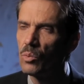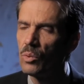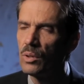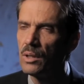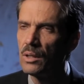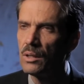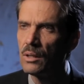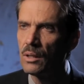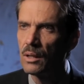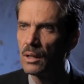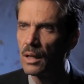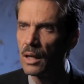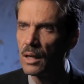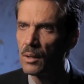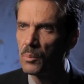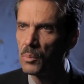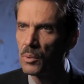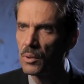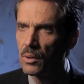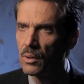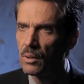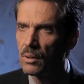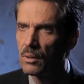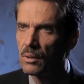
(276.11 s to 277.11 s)
we need to
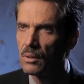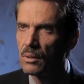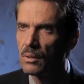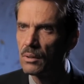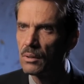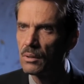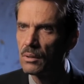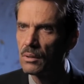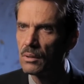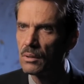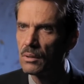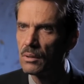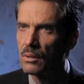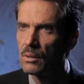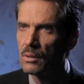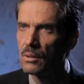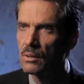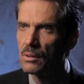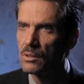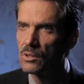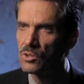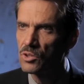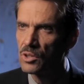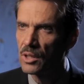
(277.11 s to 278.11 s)
labor
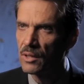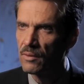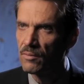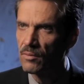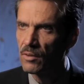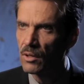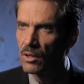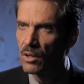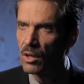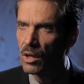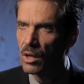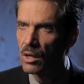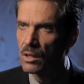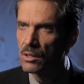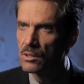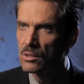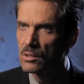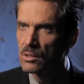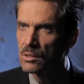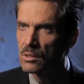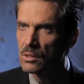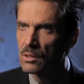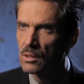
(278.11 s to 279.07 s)
to save the lost.